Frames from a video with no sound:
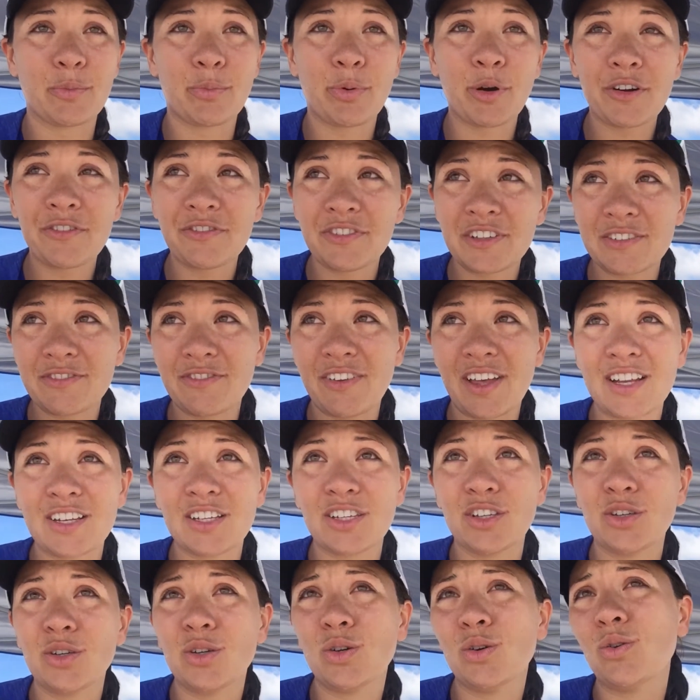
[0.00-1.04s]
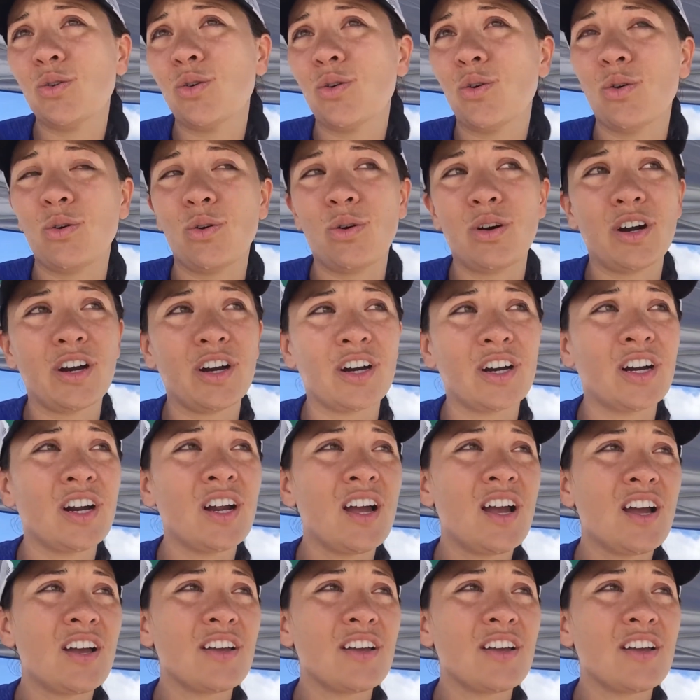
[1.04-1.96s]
the perfect venue or